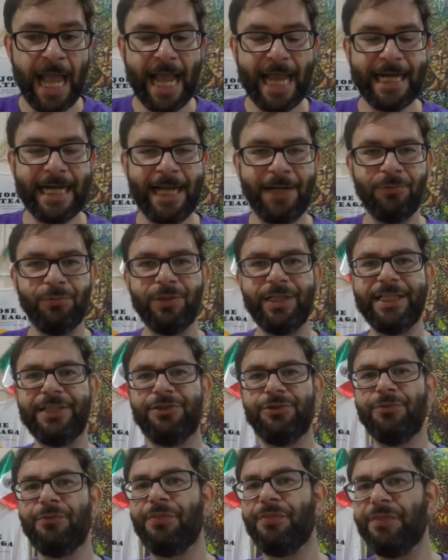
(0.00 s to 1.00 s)
And I really
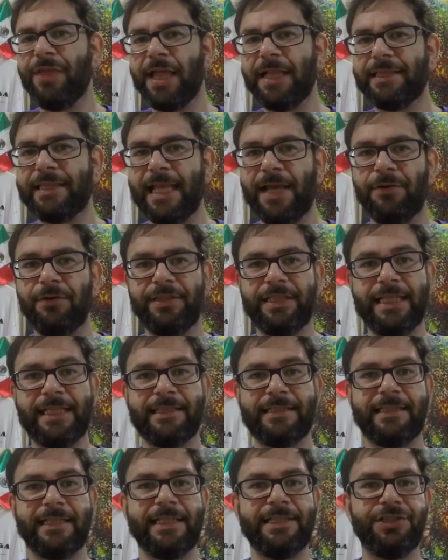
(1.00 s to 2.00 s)
do think that
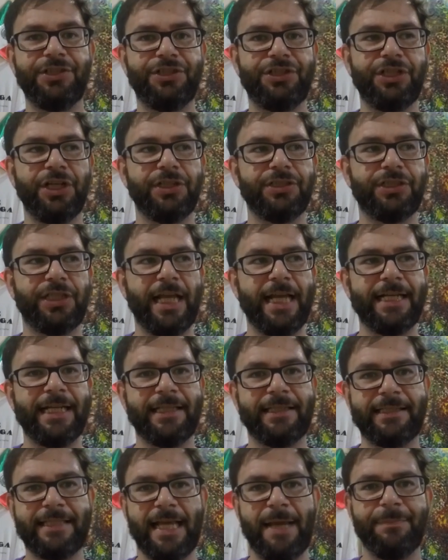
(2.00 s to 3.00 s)
this is just an
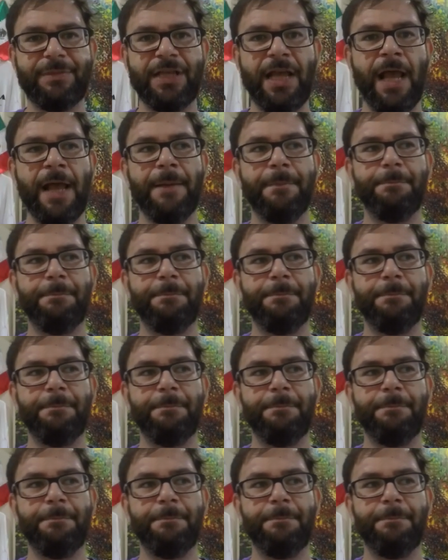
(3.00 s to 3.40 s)
attempt